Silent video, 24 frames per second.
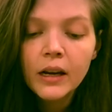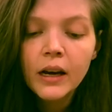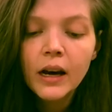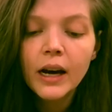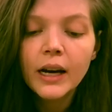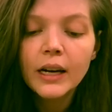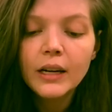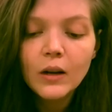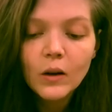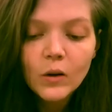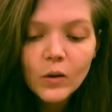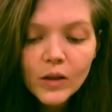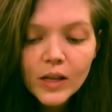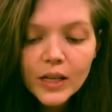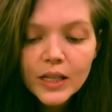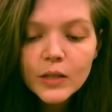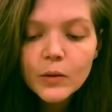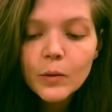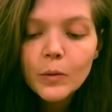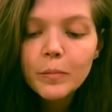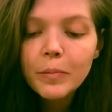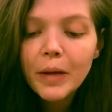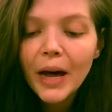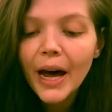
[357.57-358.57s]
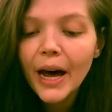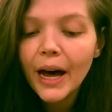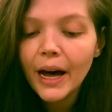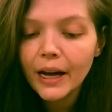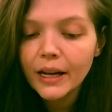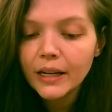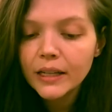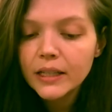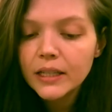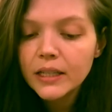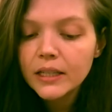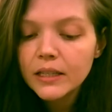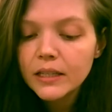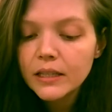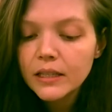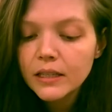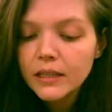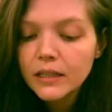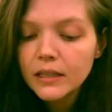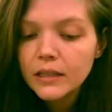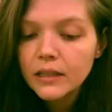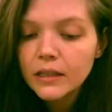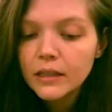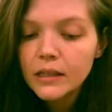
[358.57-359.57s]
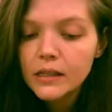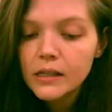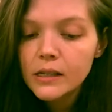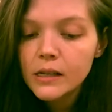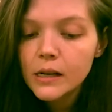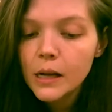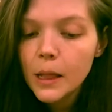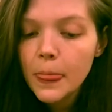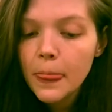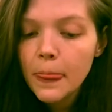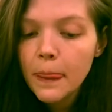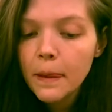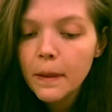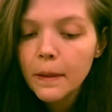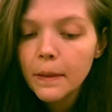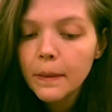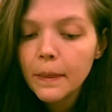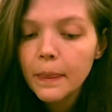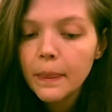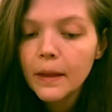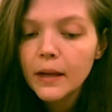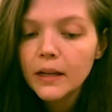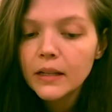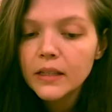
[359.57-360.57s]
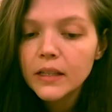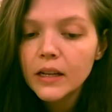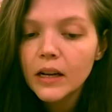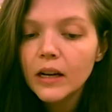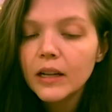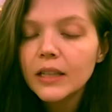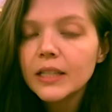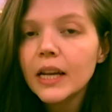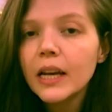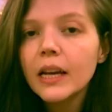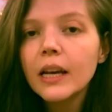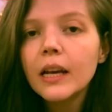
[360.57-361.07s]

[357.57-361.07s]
I know this will pass as long as I